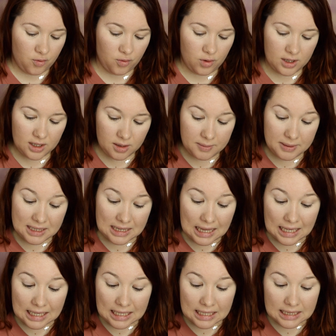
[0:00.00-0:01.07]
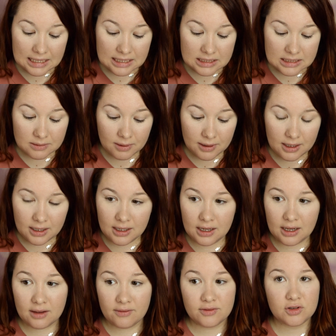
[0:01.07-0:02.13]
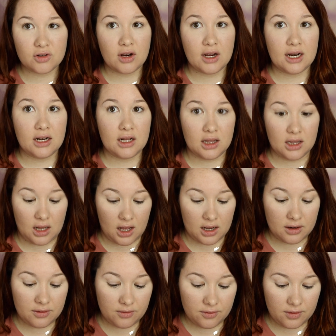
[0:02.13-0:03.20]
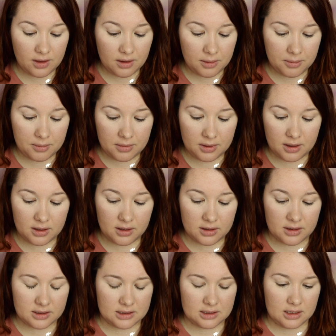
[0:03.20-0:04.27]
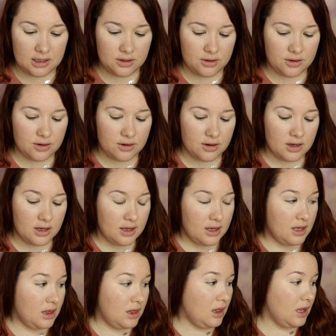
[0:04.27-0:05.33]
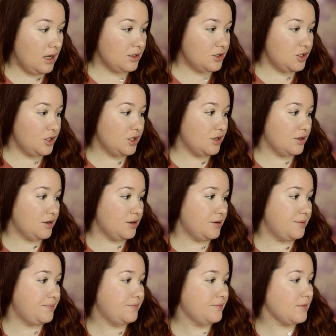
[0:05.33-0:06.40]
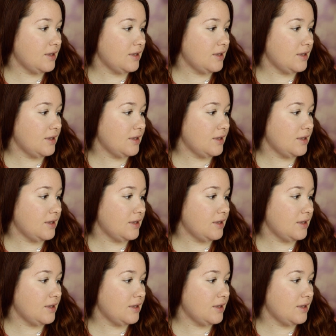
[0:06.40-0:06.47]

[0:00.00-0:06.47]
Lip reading: I've really been liking this one. I've tried a lot of them this year, last year.